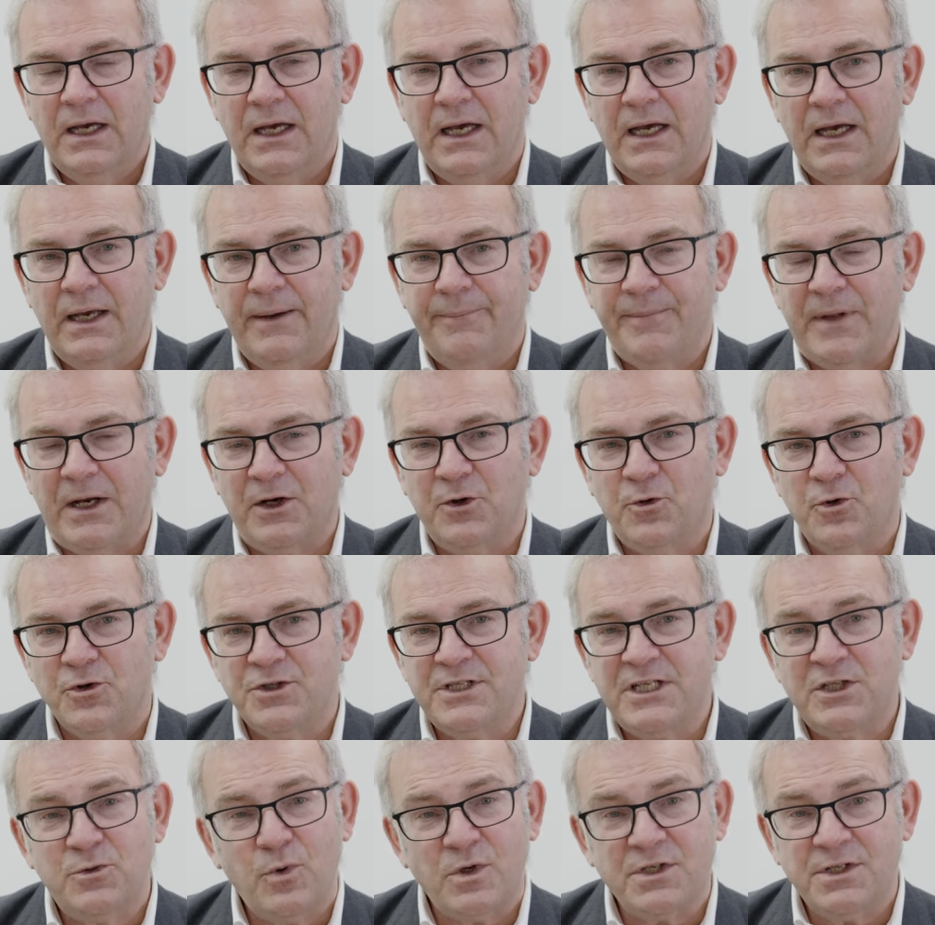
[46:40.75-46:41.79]
And of course,
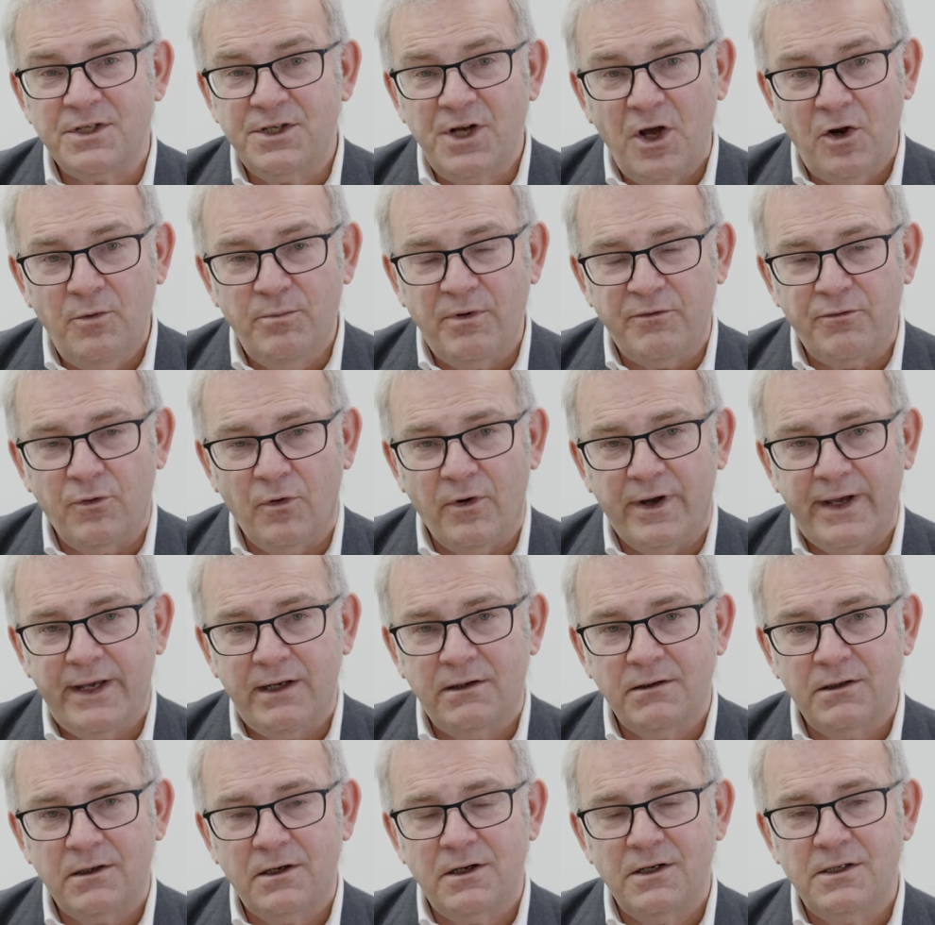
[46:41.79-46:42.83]
this wasn't known
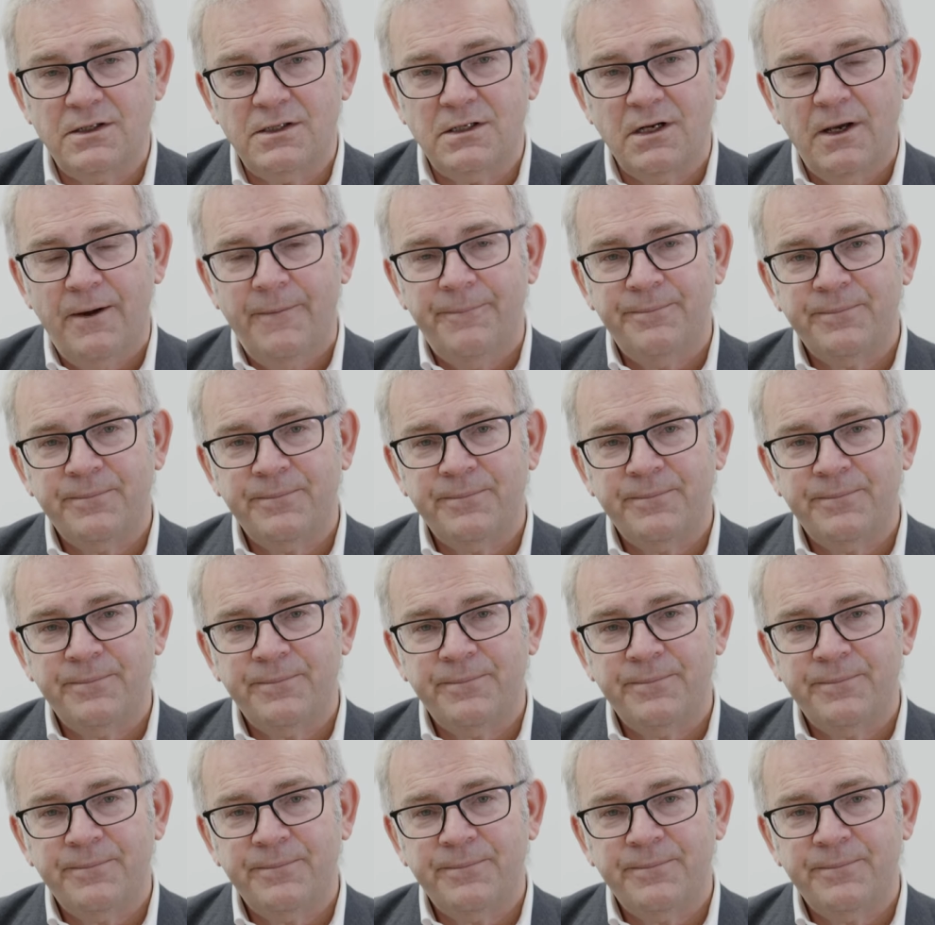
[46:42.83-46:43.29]
beforehand, because